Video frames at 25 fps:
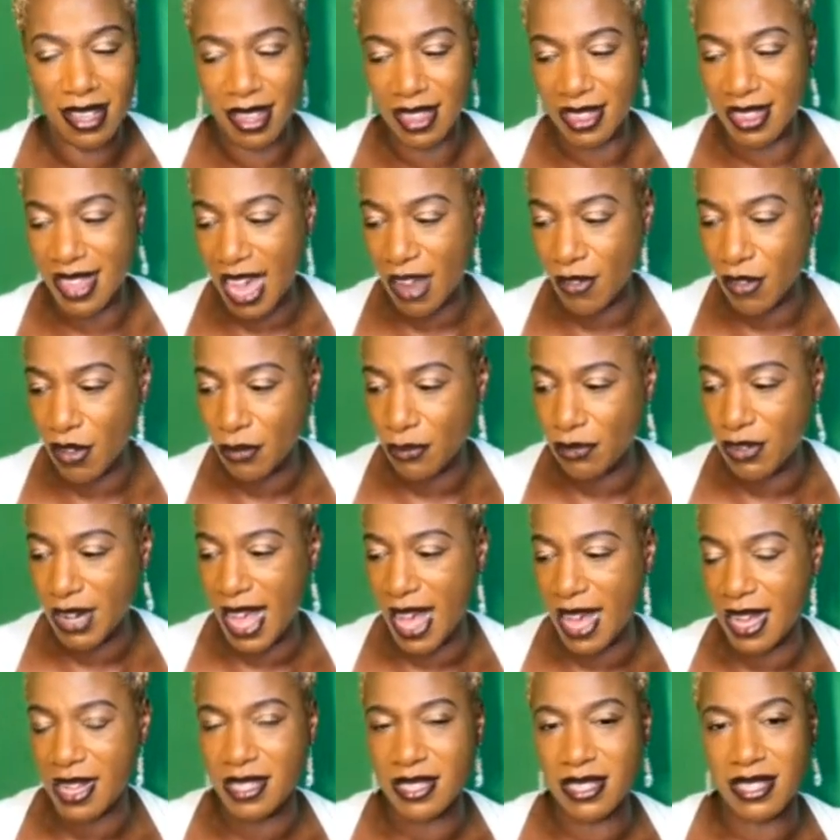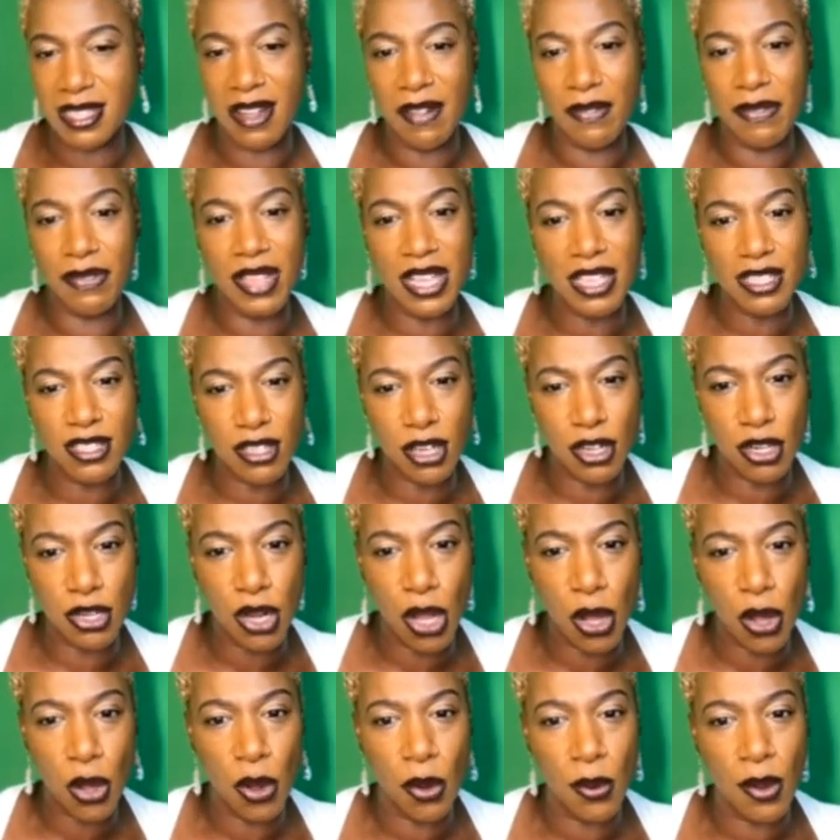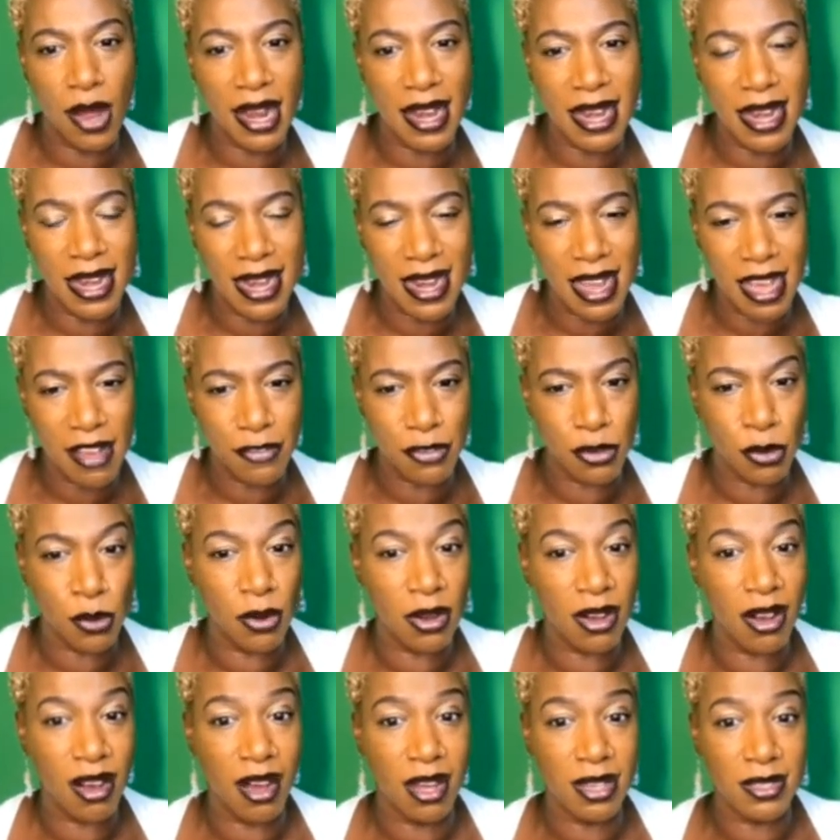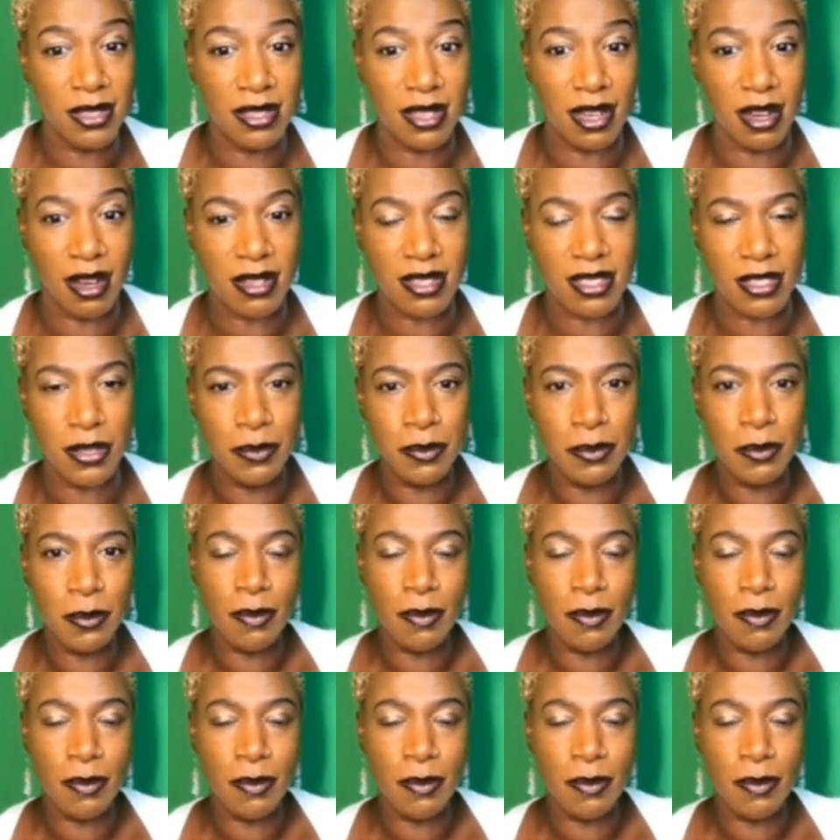that reflects this low level conduct.